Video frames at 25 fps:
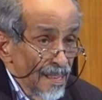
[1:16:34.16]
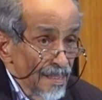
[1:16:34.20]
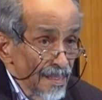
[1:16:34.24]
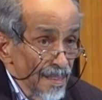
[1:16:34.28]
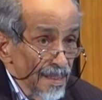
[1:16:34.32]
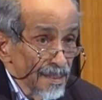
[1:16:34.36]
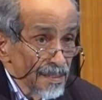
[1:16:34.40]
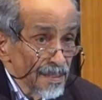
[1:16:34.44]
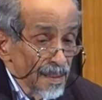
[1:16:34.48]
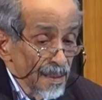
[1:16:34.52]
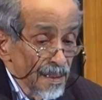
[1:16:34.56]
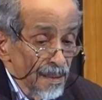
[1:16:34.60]

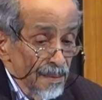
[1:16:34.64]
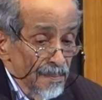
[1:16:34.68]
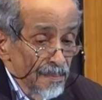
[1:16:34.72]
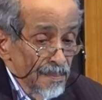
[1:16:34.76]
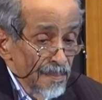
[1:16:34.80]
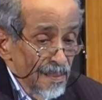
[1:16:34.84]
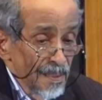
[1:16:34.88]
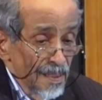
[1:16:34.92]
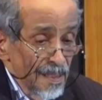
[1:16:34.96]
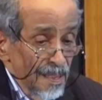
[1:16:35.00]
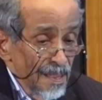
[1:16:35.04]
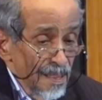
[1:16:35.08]
there's the
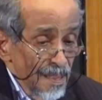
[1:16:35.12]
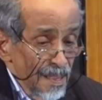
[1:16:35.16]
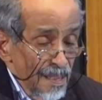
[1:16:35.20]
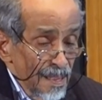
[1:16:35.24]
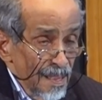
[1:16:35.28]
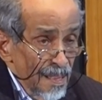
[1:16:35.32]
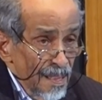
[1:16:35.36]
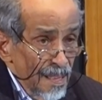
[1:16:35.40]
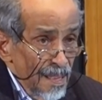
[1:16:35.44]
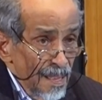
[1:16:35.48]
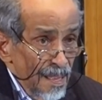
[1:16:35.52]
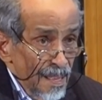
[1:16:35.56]

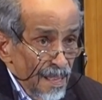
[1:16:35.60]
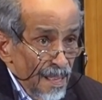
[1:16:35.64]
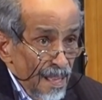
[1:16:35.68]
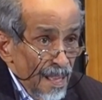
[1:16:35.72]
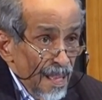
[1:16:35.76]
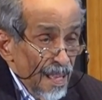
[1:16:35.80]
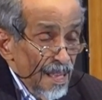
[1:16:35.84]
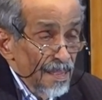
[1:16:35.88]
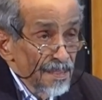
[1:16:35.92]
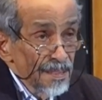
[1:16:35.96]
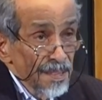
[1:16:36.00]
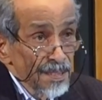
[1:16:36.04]

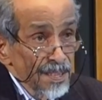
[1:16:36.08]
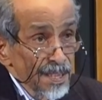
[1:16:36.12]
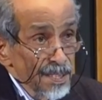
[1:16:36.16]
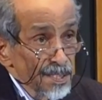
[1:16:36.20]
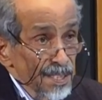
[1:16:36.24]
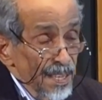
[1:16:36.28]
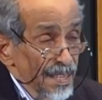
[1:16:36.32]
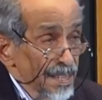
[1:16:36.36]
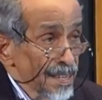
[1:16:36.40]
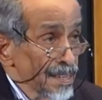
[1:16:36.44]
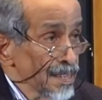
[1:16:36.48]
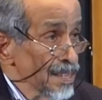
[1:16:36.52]

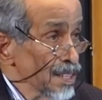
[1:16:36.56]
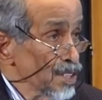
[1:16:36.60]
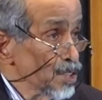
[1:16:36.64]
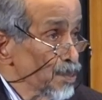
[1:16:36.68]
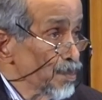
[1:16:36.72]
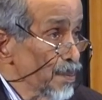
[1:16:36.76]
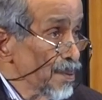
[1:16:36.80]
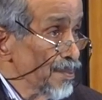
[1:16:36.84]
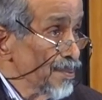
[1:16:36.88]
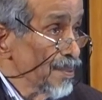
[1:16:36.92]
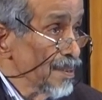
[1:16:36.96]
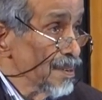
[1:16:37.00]
things that Indians
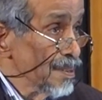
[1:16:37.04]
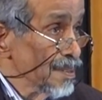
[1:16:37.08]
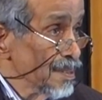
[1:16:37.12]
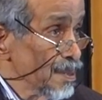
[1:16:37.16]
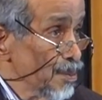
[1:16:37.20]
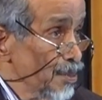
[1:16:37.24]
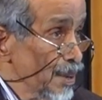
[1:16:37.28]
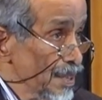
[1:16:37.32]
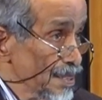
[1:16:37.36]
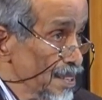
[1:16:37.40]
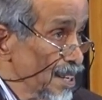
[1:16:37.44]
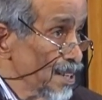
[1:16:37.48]
prefer,
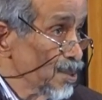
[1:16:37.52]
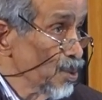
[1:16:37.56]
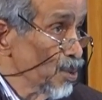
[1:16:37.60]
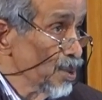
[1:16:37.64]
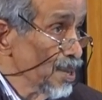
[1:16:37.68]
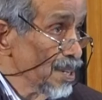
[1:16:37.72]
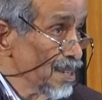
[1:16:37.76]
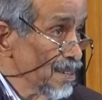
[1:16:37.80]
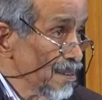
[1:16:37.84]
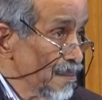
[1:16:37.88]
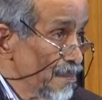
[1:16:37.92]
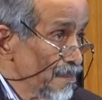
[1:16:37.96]
the way they do
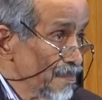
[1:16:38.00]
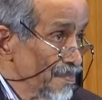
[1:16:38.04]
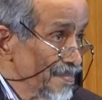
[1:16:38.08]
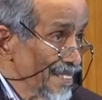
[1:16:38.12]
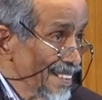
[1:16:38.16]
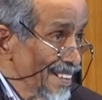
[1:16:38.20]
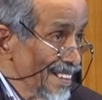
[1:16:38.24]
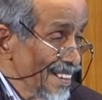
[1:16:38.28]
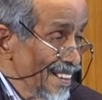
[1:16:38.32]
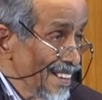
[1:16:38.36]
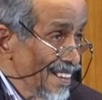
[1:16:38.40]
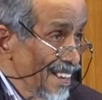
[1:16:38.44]
it,
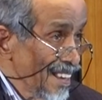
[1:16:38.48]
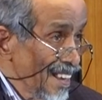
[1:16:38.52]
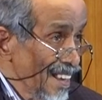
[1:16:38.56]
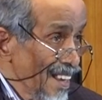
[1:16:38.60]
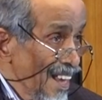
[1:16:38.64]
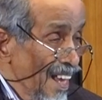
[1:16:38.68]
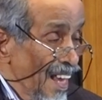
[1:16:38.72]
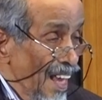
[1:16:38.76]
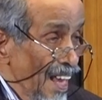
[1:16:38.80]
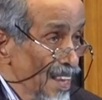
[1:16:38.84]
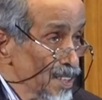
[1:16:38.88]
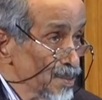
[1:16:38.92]

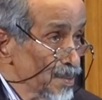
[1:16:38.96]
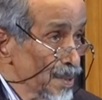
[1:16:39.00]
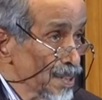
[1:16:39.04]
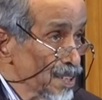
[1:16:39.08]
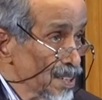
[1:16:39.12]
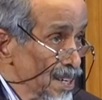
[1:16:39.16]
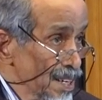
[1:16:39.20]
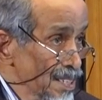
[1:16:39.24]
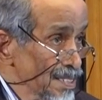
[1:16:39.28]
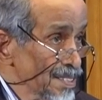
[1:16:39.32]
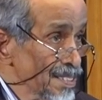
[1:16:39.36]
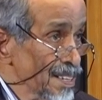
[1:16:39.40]
has been
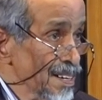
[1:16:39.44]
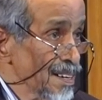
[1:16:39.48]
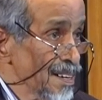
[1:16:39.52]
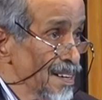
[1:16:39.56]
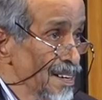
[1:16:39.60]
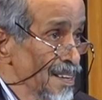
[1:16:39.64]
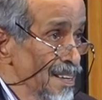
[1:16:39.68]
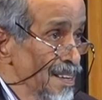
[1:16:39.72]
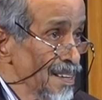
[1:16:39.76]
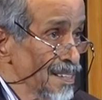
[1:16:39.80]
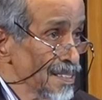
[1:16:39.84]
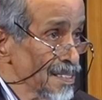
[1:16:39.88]

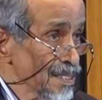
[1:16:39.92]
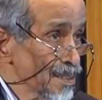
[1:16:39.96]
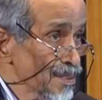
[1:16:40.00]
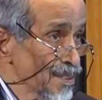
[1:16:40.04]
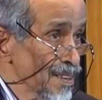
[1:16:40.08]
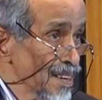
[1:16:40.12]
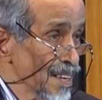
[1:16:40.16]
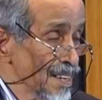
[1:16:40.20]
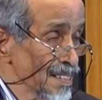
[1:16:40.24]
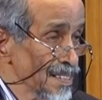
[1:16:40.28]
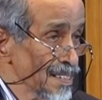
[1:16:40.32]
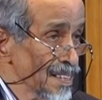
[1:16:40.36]
culturally,
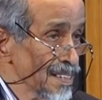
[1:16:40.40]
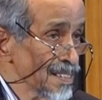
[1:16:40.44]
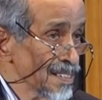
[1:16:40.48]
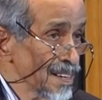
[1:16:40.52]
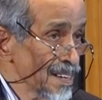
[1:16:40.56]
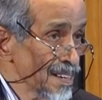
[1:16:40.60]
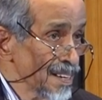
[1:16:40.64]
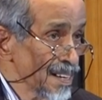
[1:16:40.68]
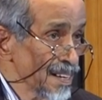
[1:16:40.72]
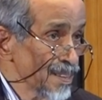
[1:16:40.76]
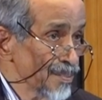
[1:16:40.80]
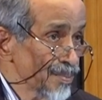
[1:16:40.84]

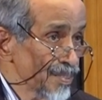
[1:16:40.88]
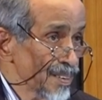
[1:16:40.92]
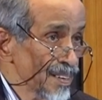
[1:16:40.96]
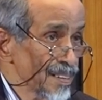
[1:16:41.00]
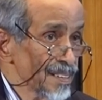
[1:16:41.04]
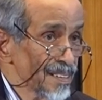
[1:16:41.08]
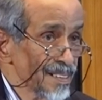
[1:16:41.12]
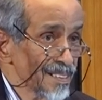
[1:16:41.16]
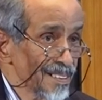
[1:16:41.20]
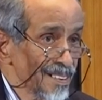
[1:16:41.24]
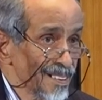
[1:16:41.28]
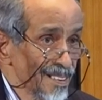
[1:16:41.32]
civilizationally
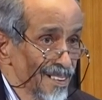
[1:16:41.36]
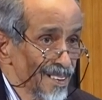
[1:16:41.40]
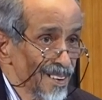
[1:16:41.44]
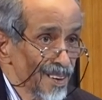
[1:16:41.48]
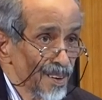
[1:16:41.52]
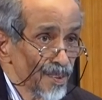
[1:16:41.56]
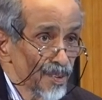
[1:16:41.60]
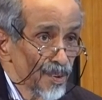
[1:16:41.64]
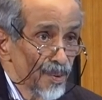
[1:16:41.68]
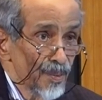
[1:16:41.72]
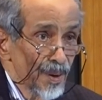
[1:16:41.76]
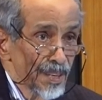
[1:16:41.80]
different
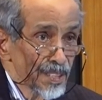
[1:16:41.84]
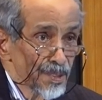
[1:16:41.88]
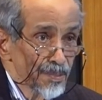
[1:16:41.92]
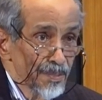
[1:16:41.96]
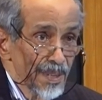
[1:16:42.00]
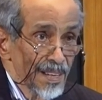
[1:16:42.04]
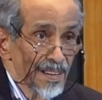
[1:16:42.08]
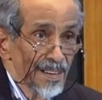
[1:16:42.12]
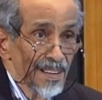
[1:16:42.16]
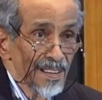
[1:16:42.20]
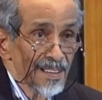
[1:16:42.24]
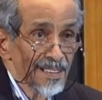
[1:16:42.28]
from what's
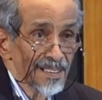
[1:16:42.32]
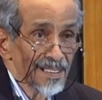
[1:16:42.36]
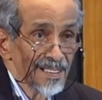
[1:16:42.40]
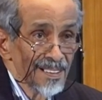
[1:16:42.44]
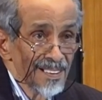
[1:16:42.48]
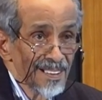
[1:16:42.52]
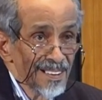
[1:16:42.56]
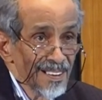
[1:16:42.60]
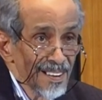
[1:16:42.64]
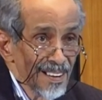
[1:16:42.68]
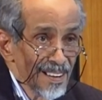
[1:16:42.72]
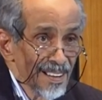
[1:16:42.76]
been done
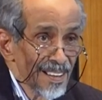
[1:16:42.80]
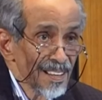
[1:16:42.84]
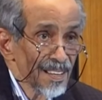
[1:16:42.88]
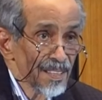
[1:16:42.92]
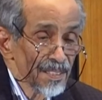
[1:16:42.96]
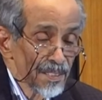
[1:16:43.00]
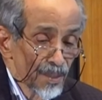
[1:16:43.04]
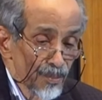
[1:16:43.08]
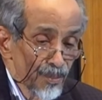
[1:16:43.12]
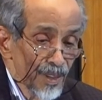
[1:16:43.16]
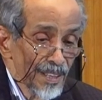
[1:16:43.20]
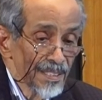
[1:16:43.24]

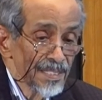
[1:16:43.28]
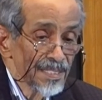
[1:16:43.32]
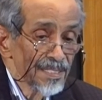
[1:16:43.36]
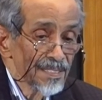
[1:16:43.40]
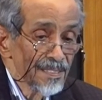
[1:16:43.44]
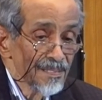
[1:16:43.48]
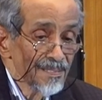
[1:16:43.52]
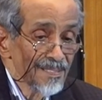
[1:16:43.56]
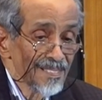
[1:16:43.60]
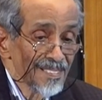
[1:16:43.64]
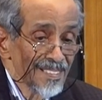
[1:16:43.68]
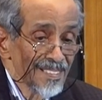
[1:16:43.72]
in the West.